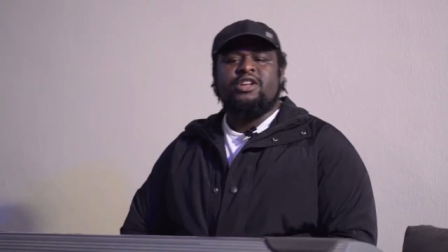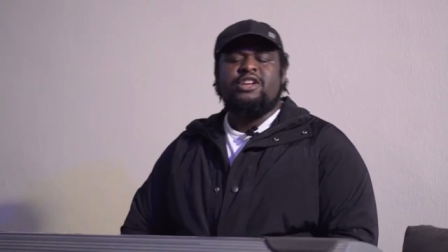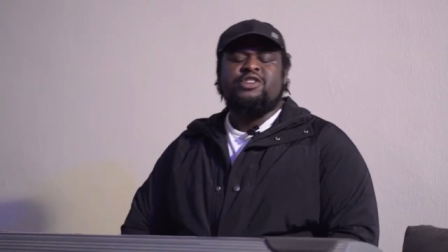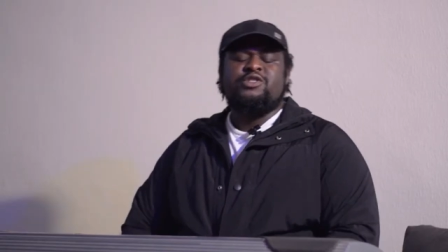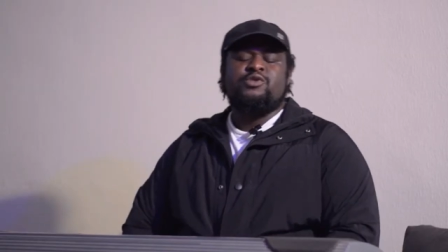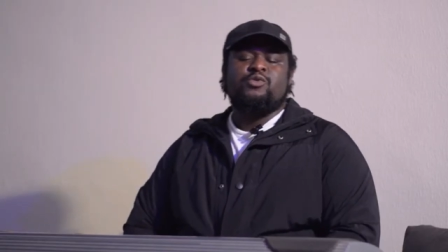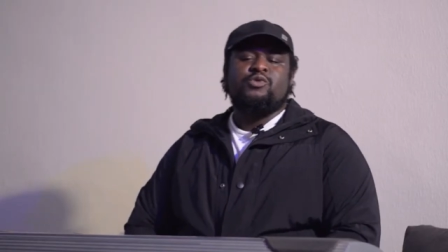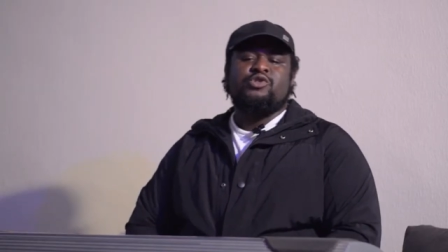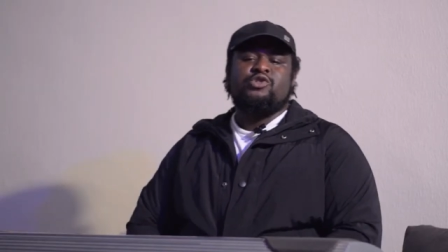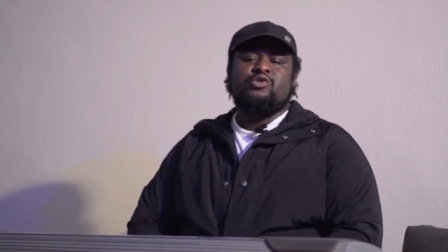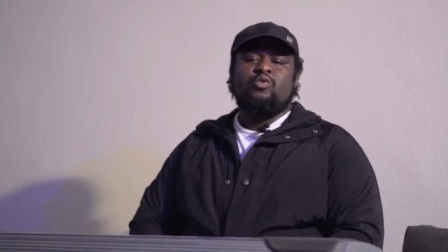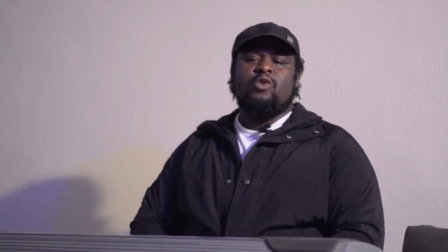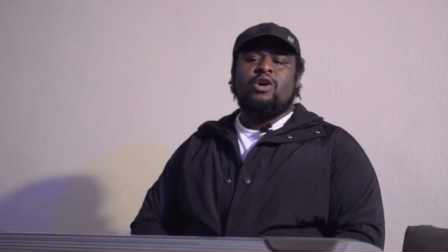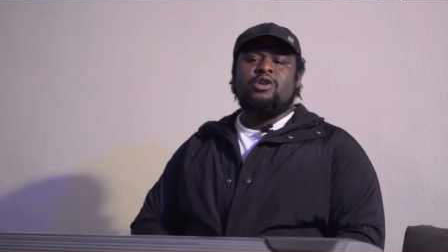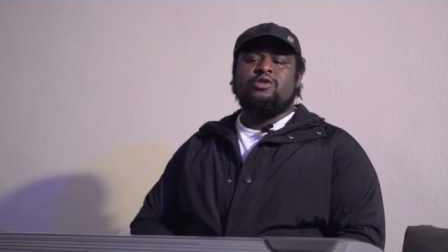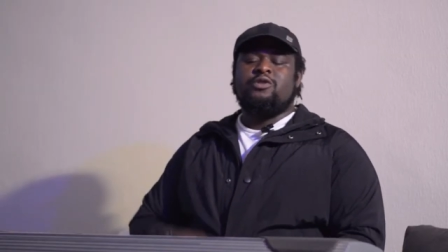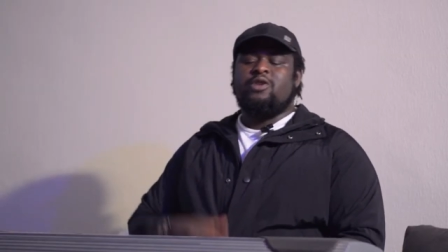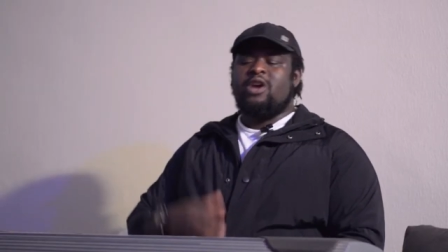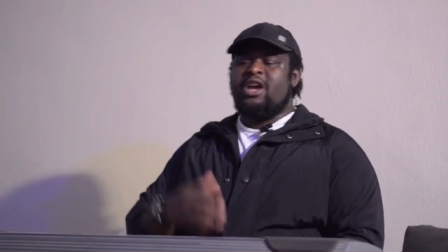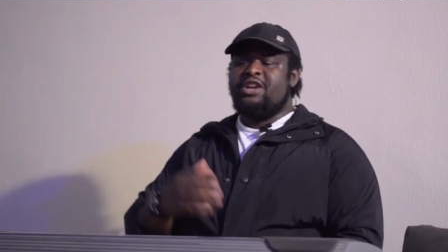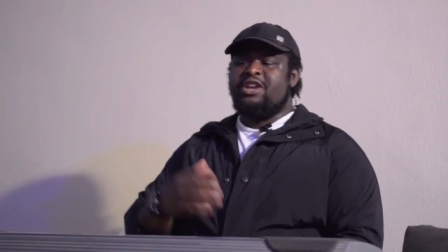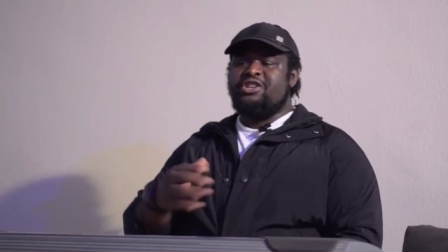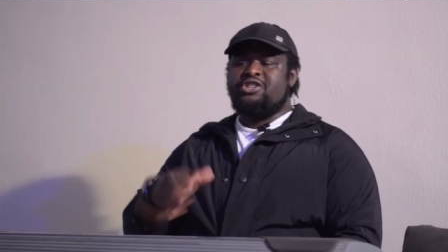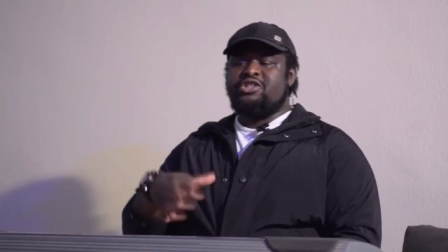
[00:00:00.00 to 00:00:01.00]
this was
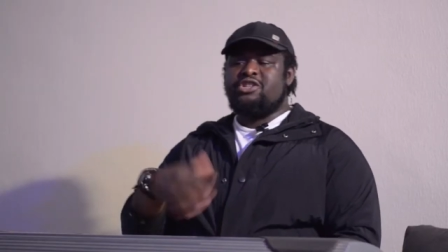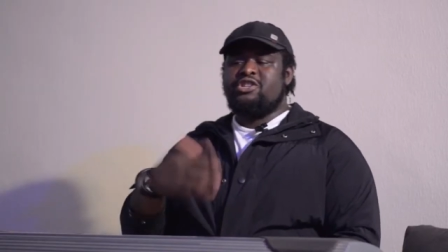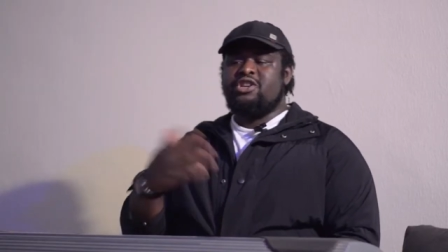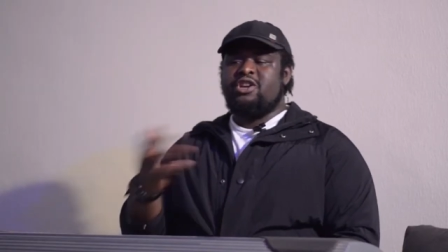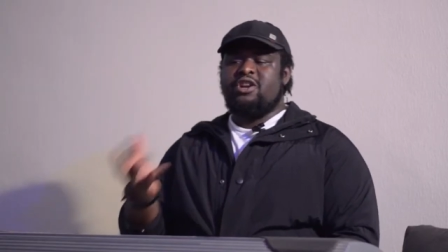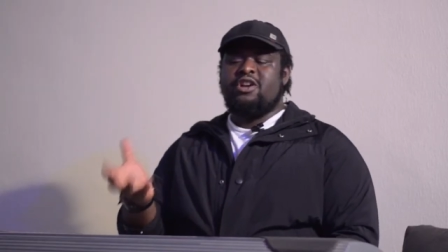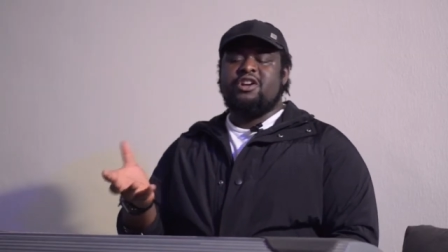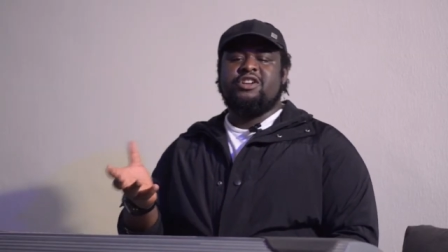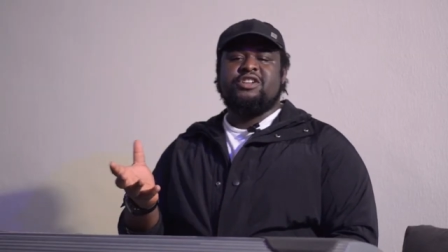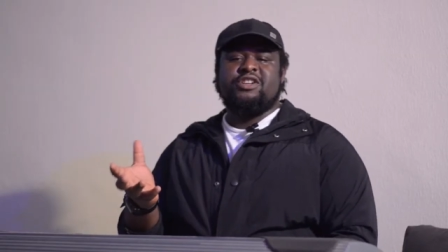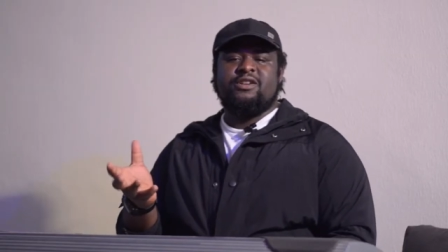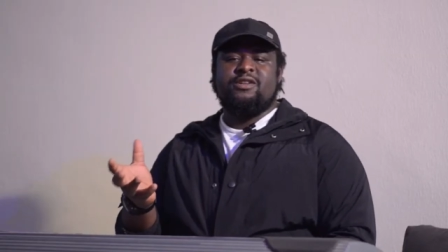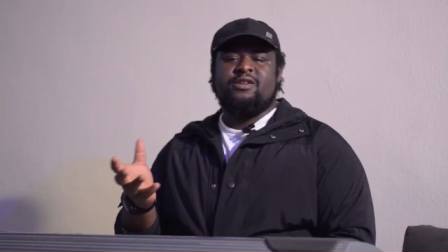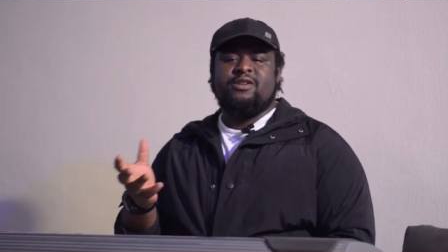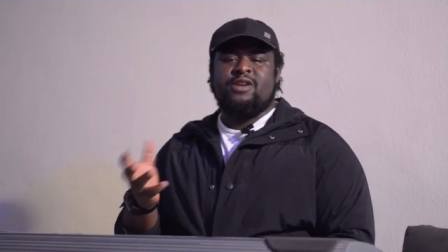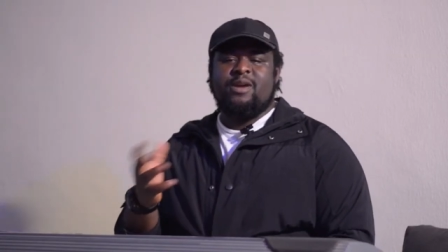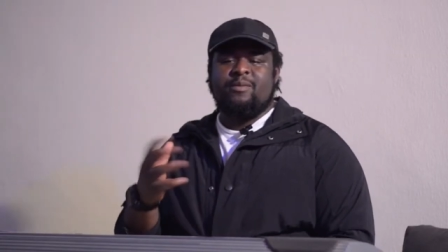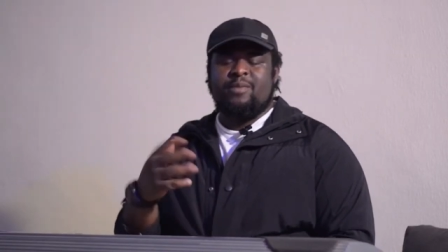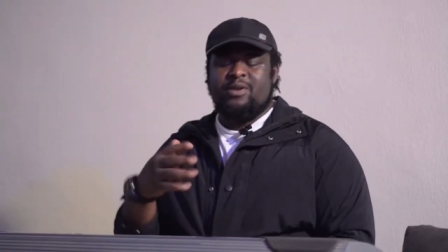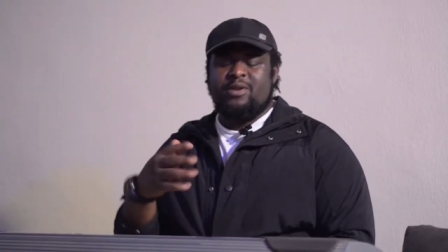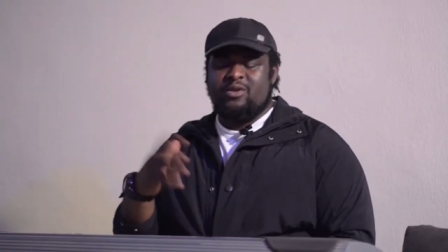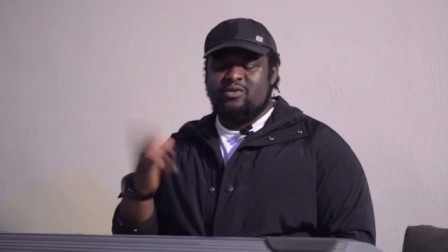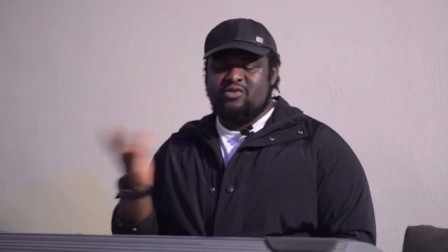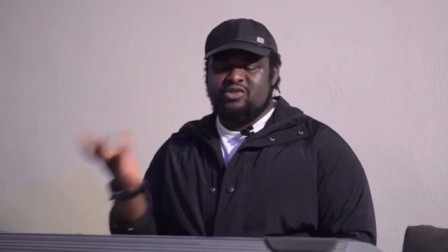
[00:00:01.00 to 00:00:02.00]
what I shared
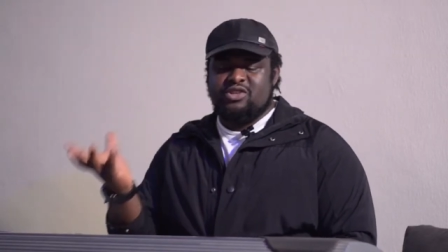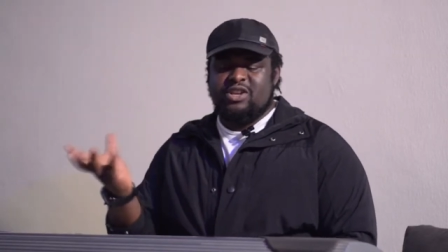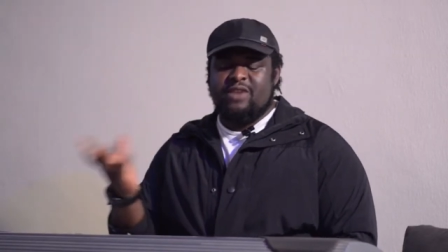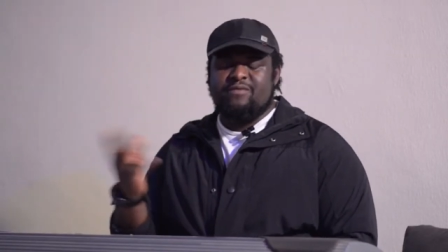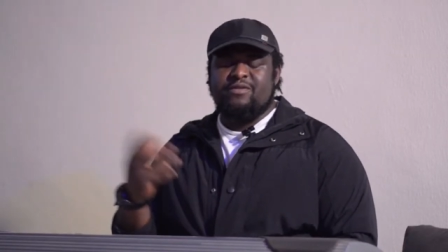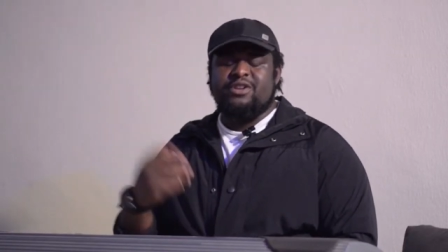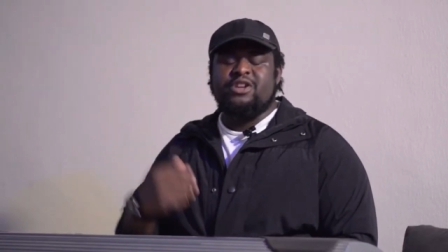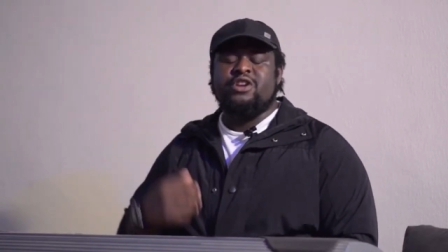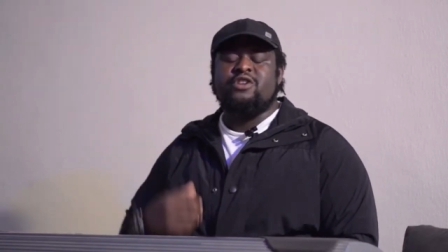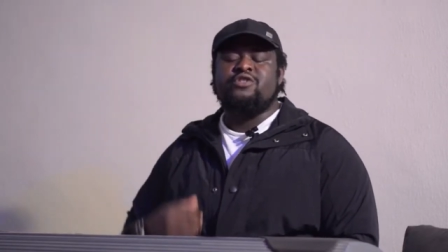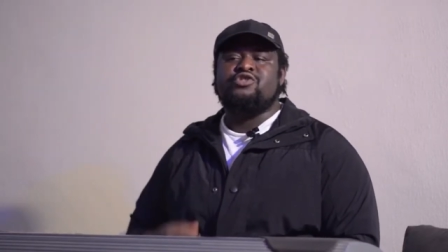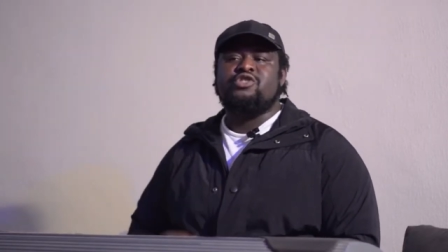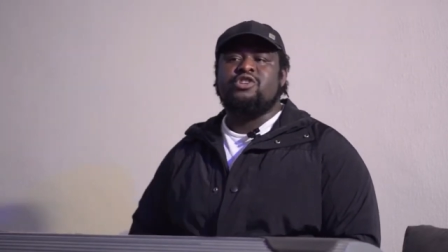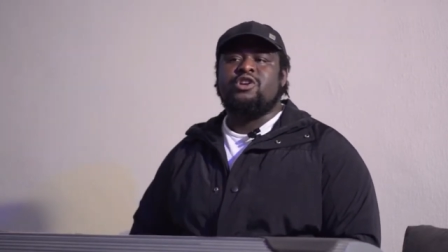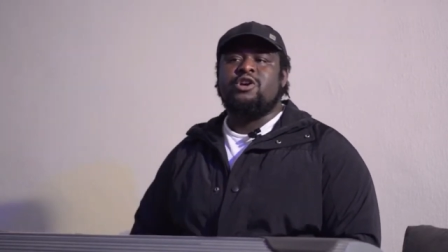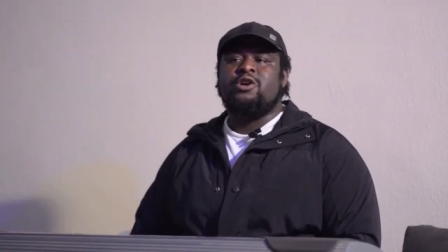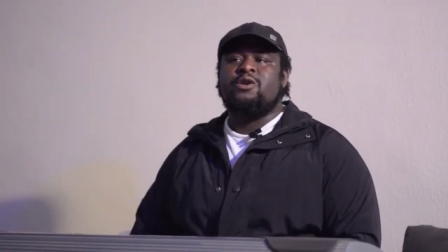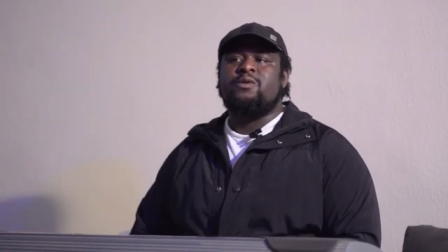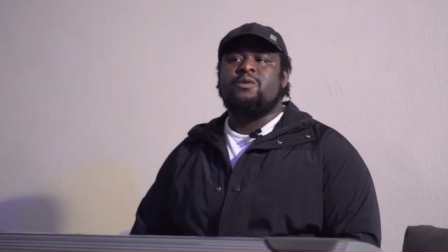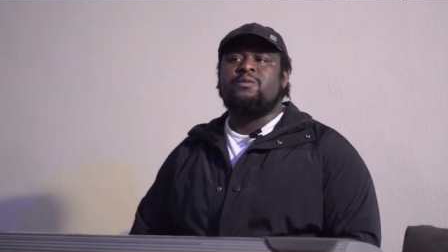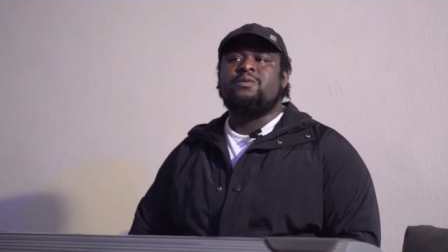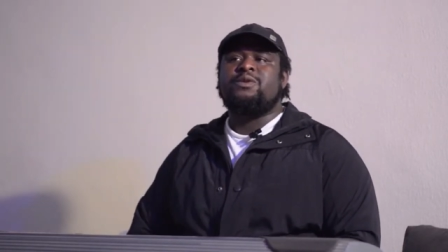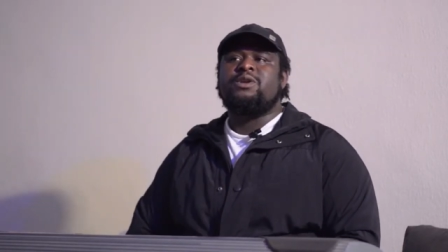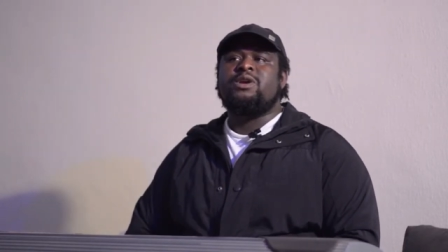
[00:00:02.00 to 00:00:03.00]
about 7 years
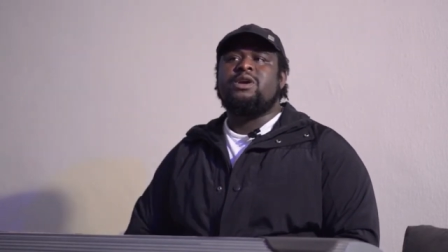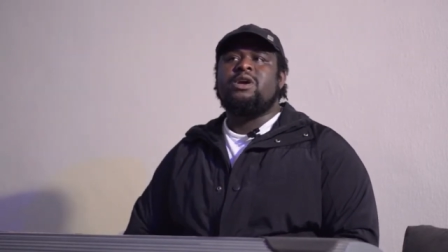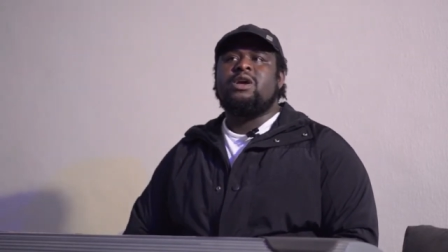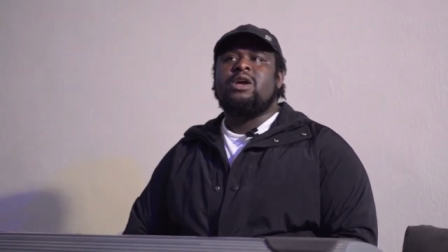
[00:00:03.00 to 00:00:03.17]
ago.